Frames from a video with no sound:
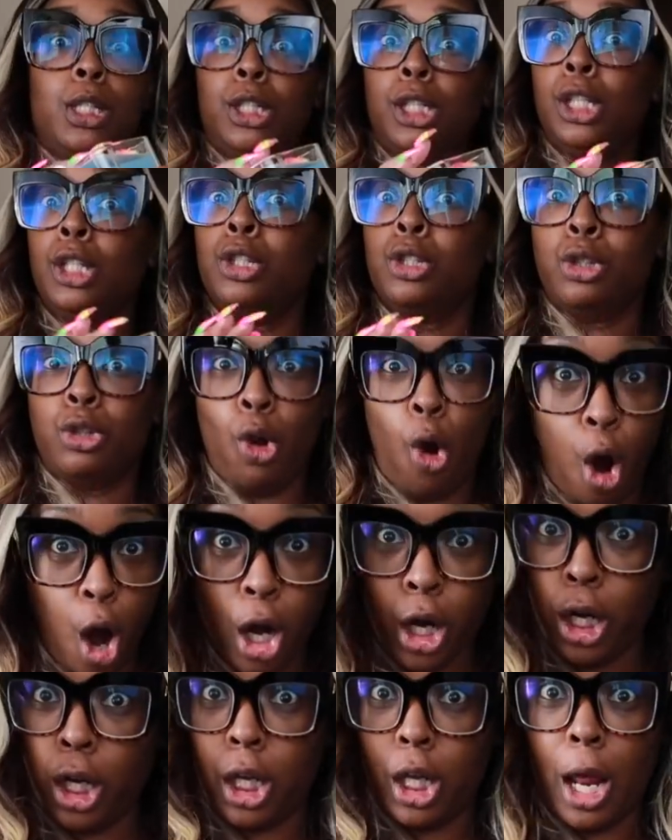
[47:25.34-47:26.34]
and she
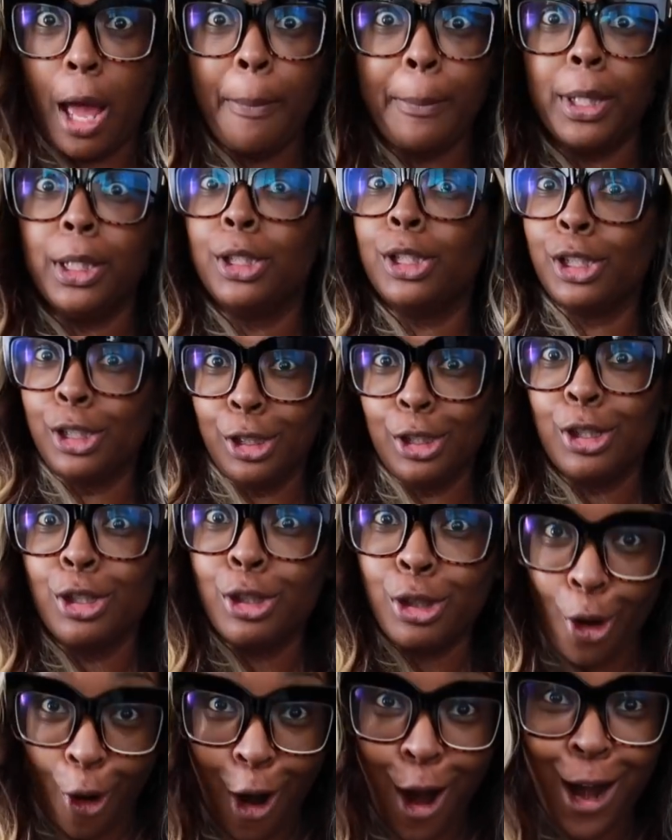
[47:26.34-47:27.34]
started it. I mean, she
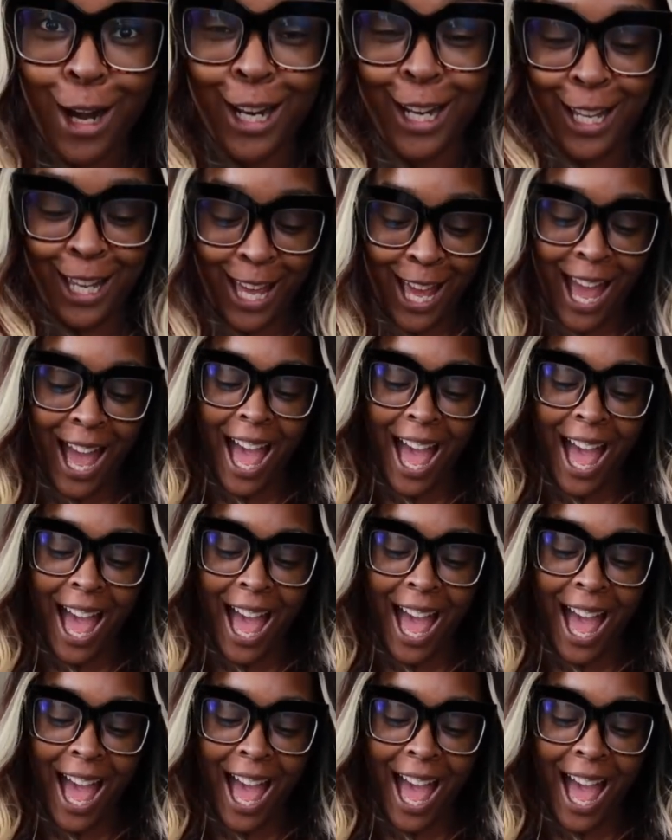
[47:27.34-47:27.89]
started it.